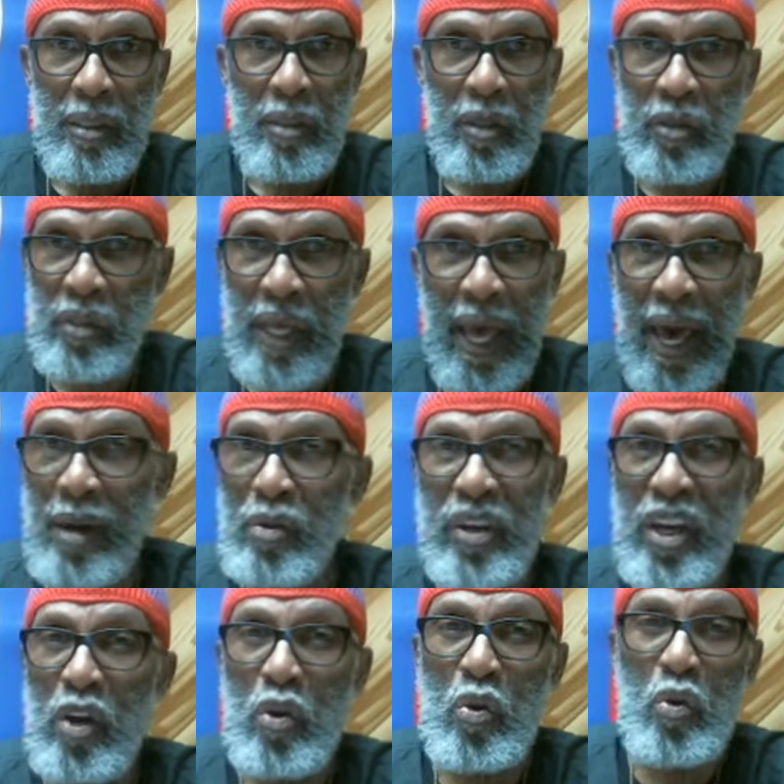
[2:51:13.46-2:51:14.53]
because I
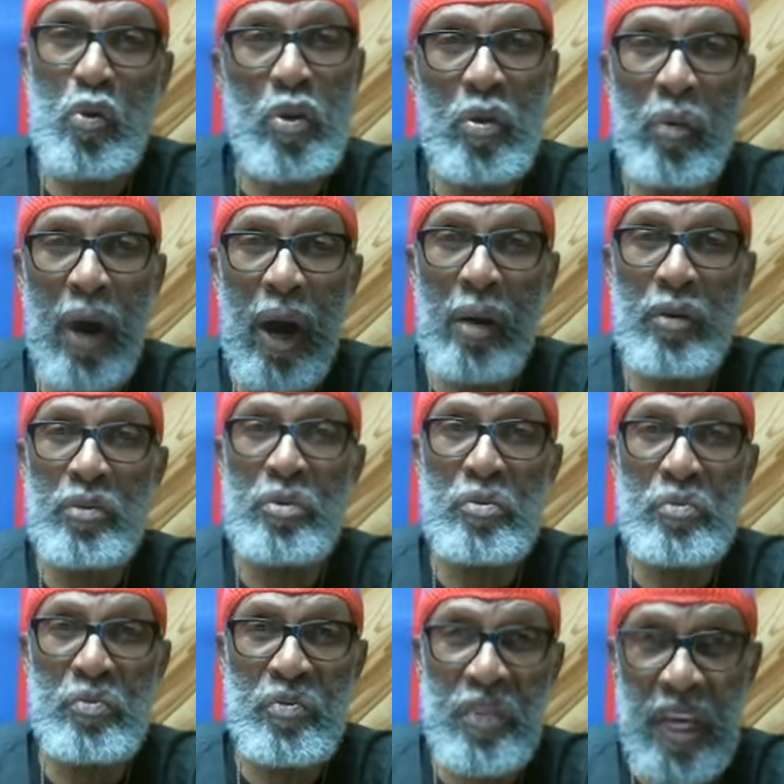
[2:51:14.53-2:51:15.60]
don't care who you are, who
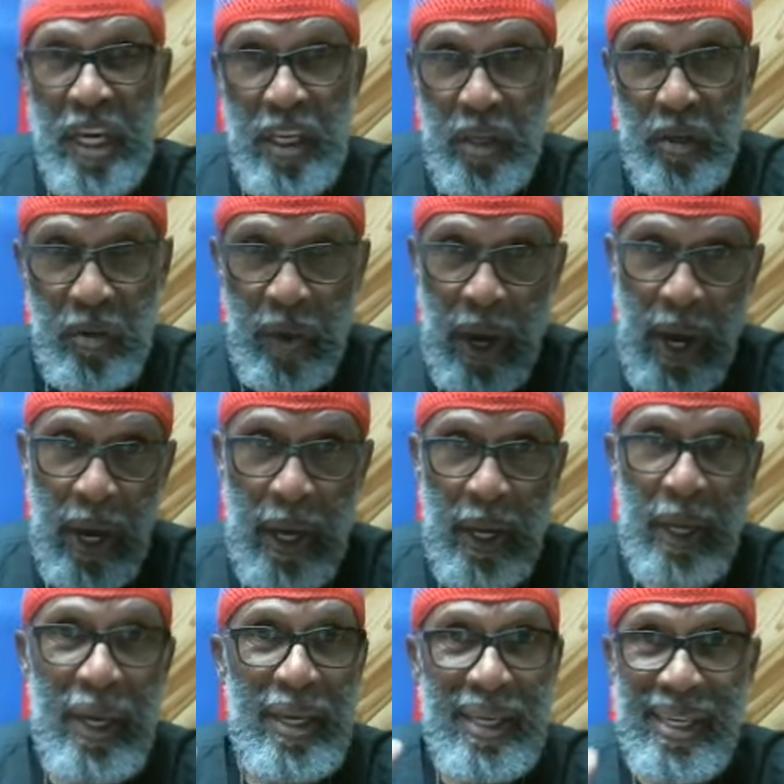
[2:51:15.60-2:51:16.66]
you think you are.
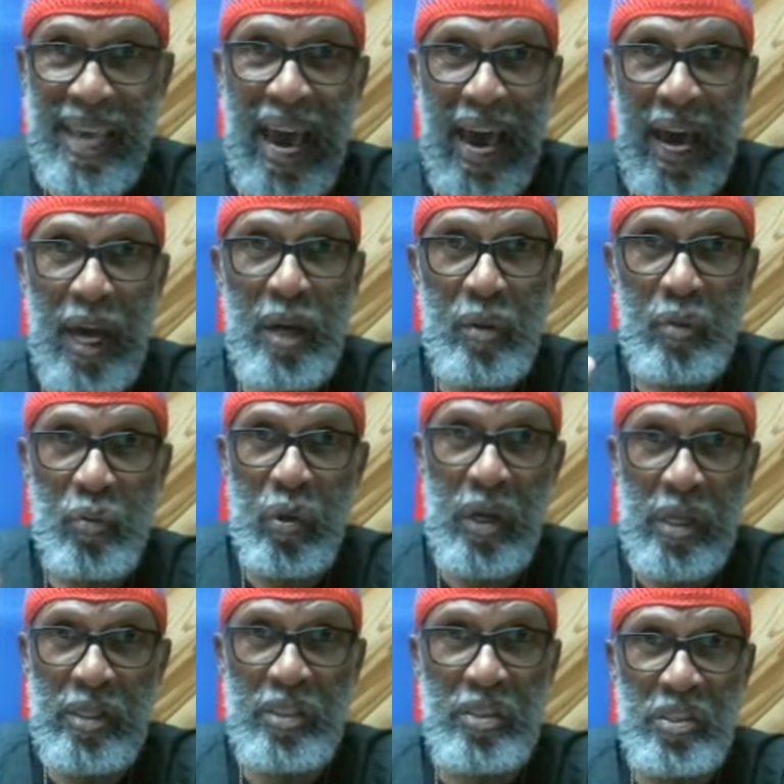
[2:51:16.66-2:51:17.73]
Yah
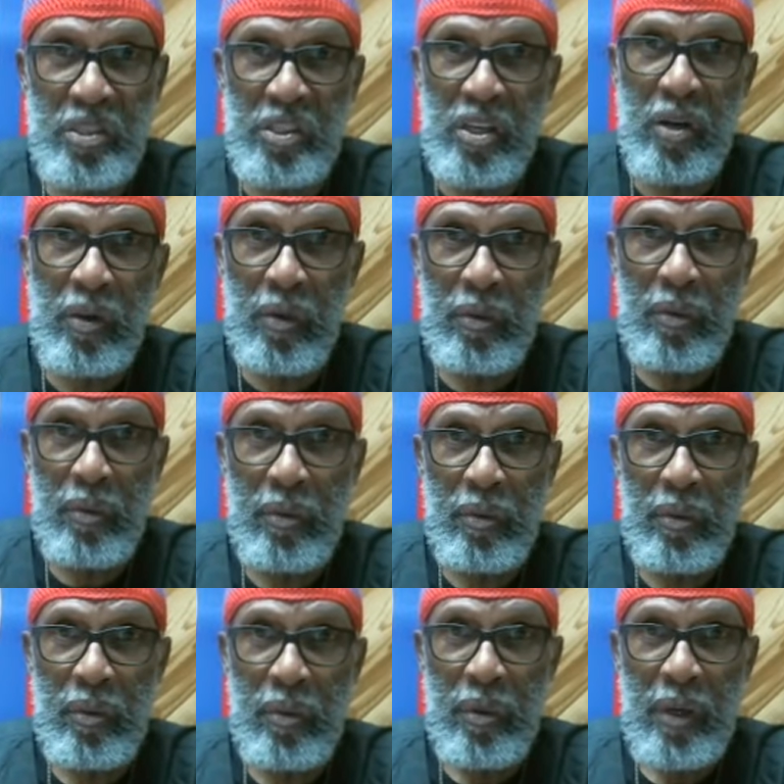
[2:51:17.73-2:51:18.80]
runs the show.
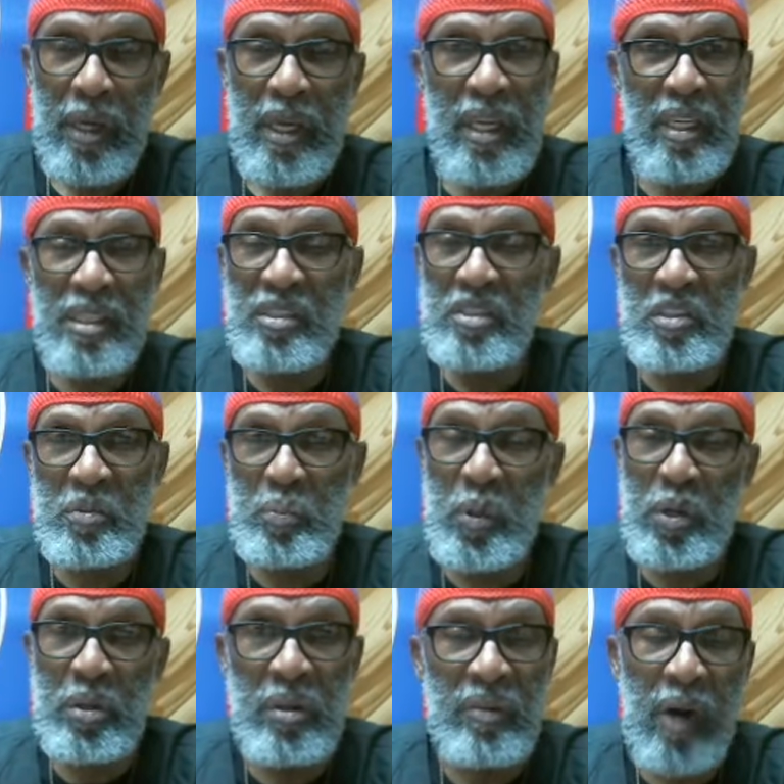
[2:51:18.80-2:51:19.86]
He's the
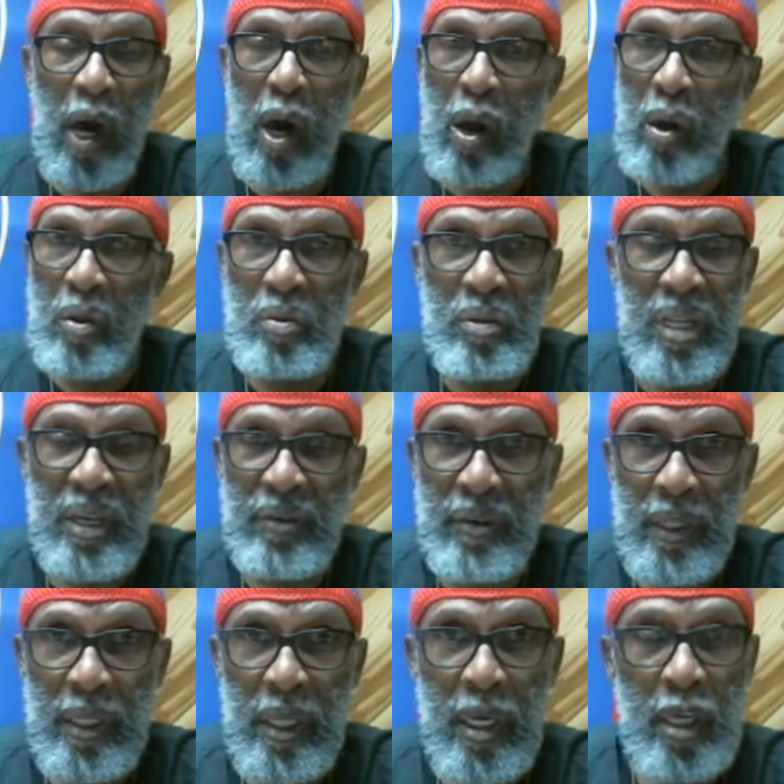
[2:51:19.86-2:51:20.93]
spirit of all
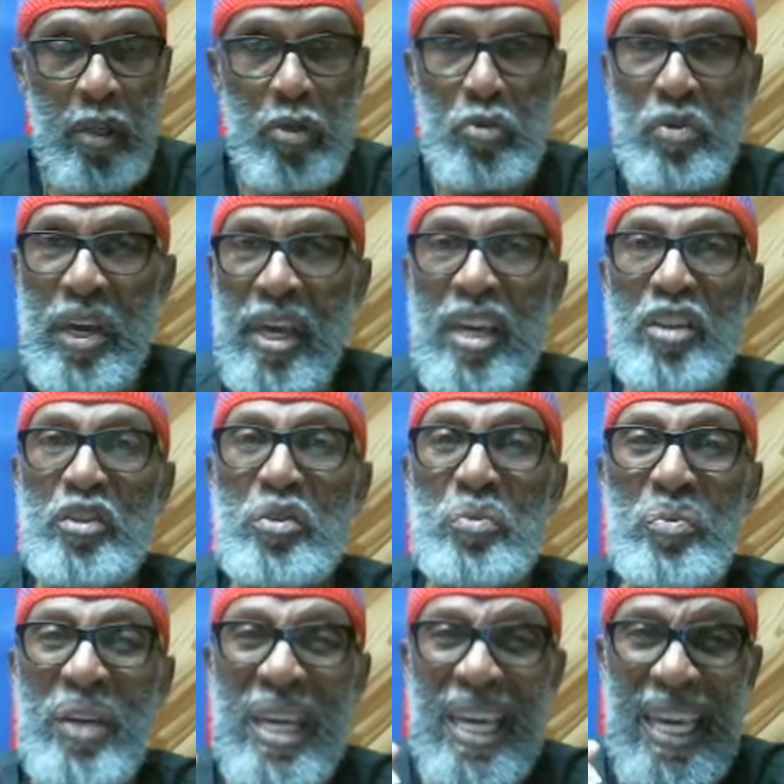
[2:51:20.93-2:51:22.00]
living, and you can't
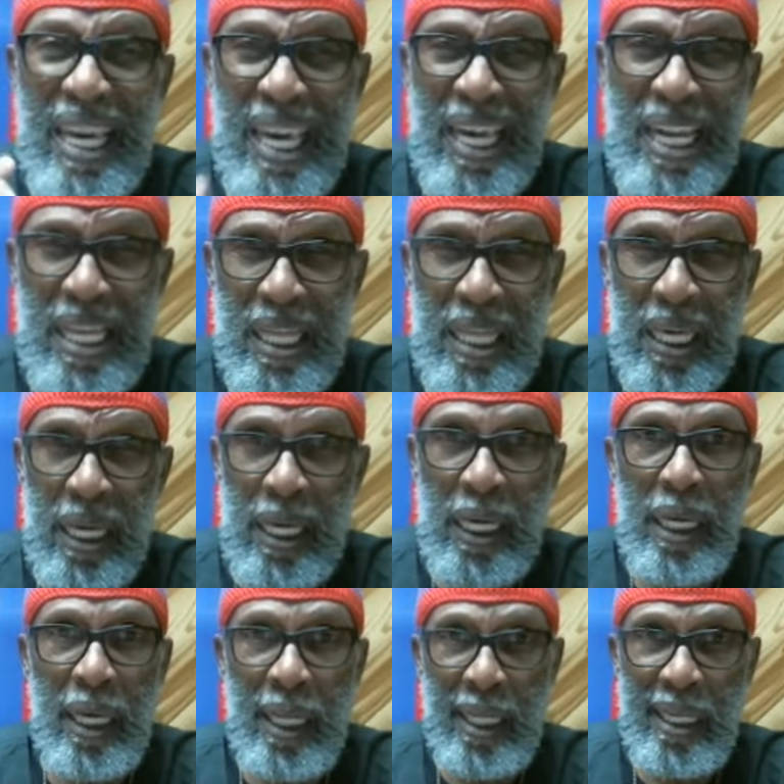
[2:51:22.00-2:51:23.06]
do anything
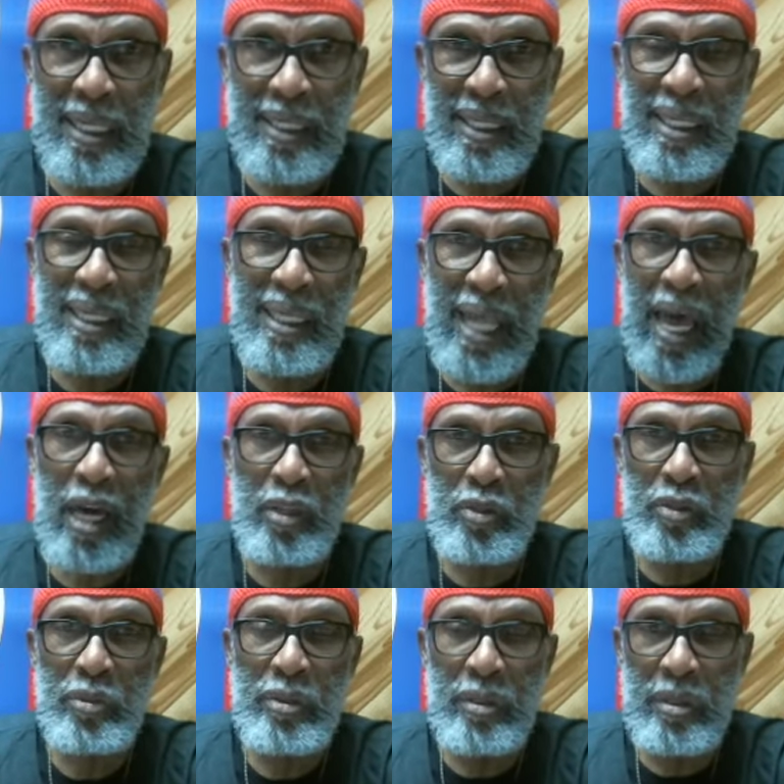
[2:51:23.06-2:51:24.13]
unless He
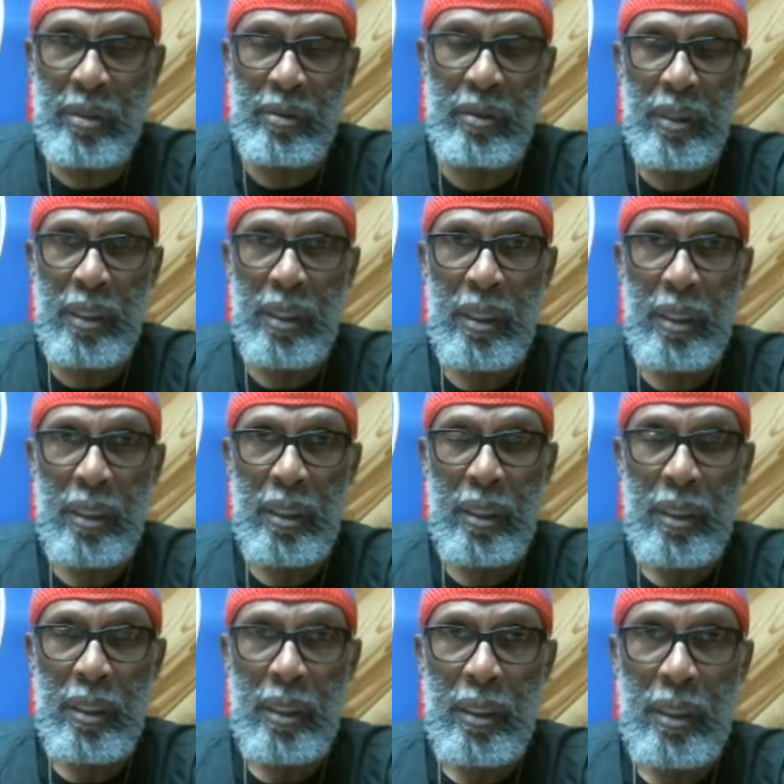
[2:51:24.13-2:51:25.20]
allows you to do
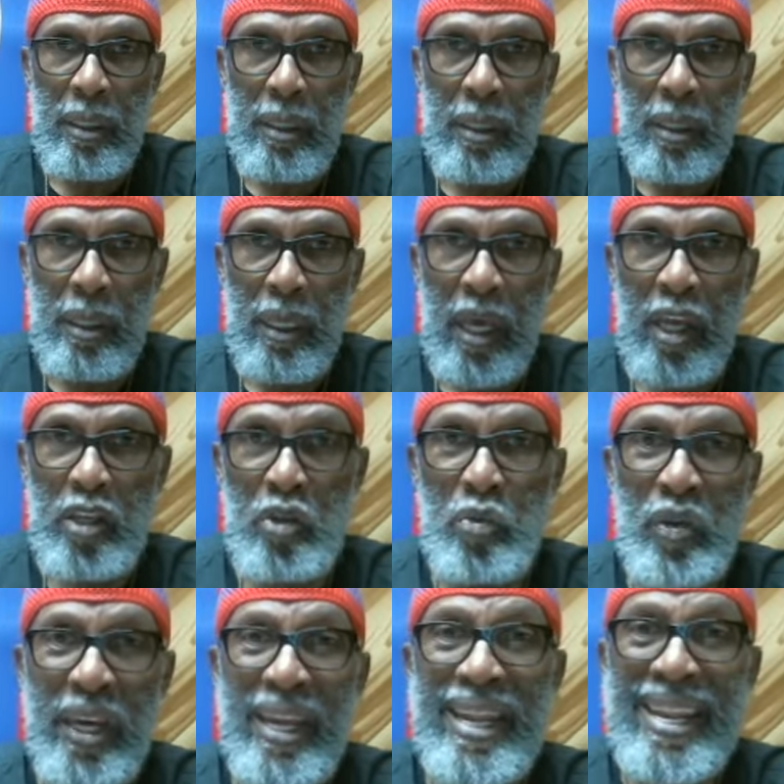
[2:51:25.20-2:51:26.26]
it. And
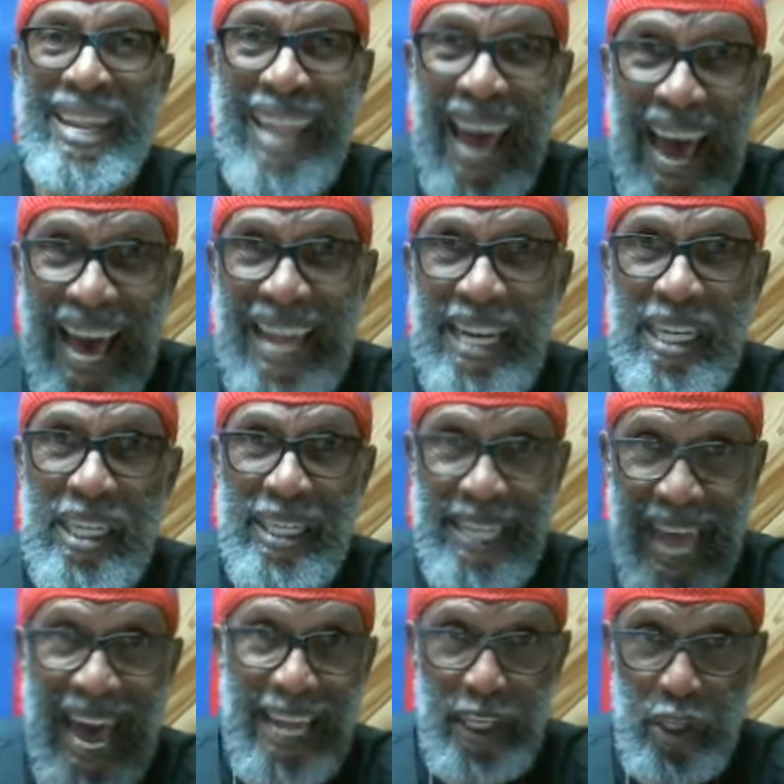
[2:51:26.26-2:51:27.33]
you cannot
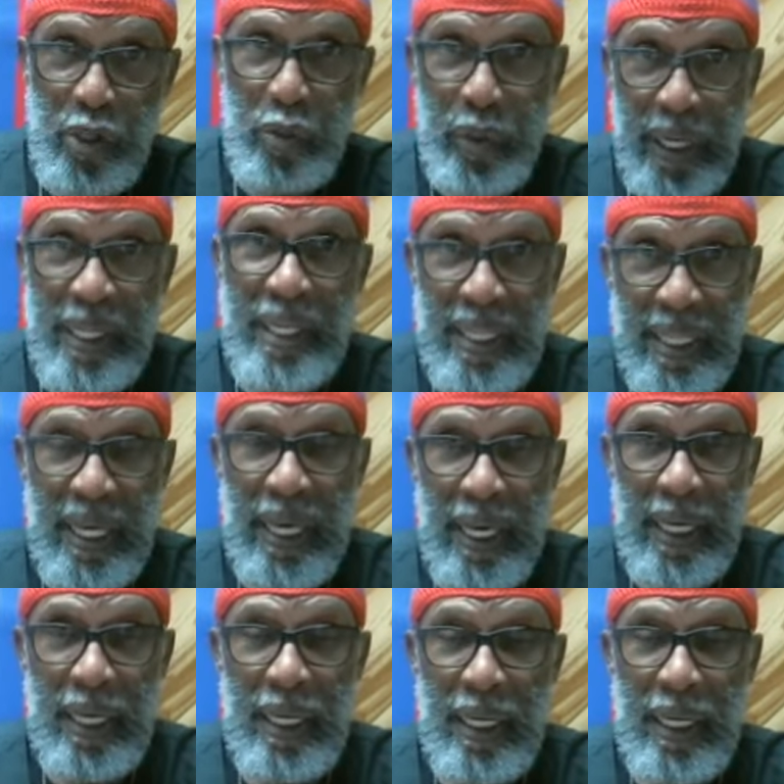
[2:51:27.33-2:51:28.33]
not do anything